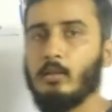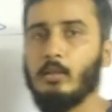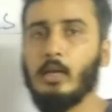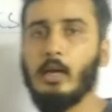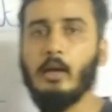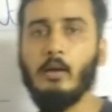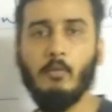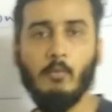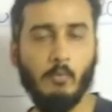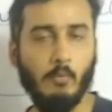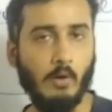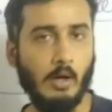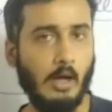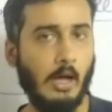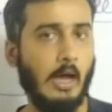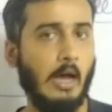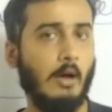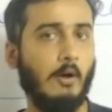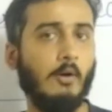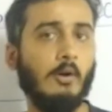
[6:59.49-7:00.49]
that
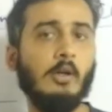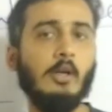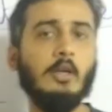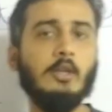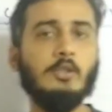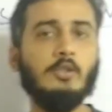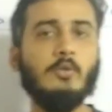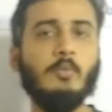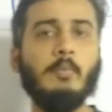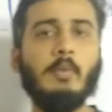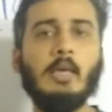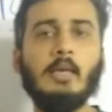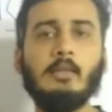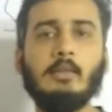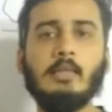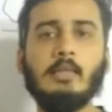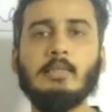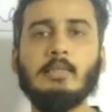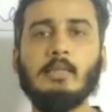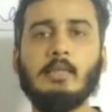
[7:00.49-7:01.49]
how to
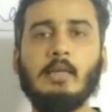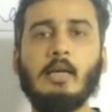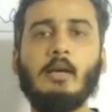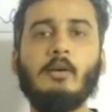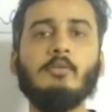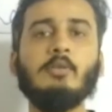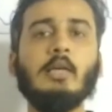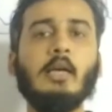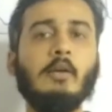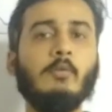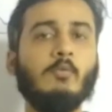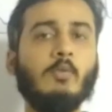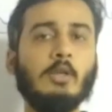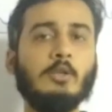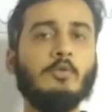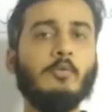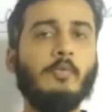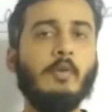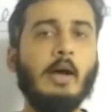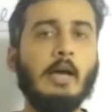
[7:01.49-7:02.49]
make account and
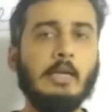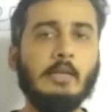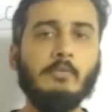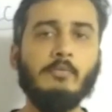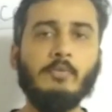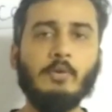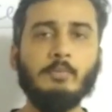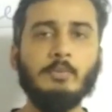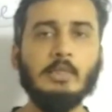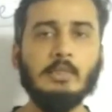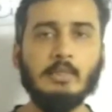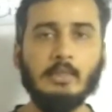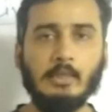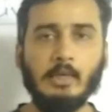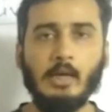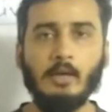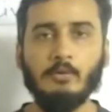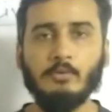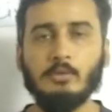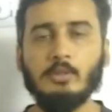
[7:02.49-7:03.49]
what to find from this
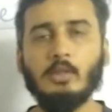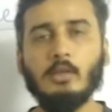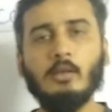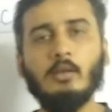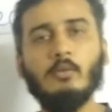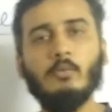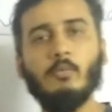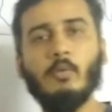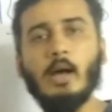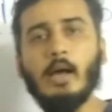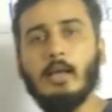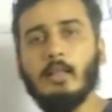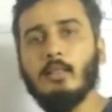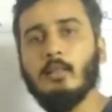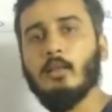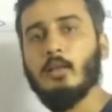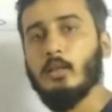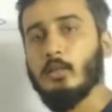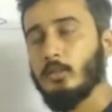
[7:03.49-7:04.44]
account while